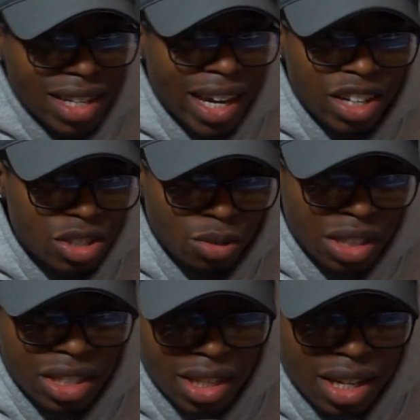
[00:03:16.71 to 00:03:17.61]
They kind of just
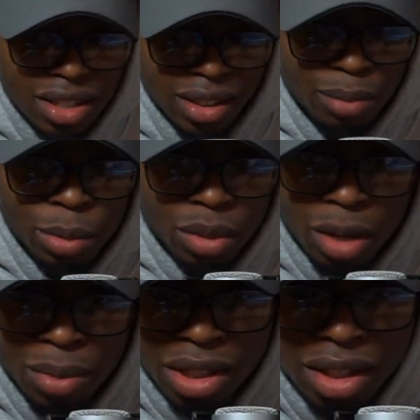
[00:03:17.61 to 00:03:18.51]
release the keys and then people
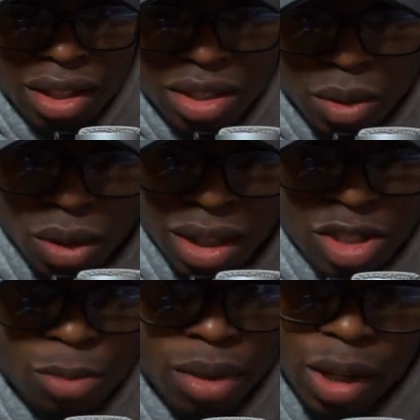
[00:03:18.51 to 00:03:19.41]
come into the Discord and they
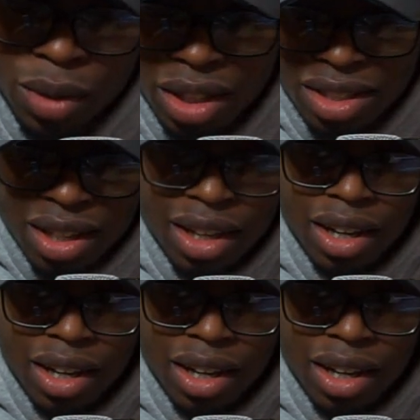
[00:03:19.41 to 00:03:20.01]
start playing with us.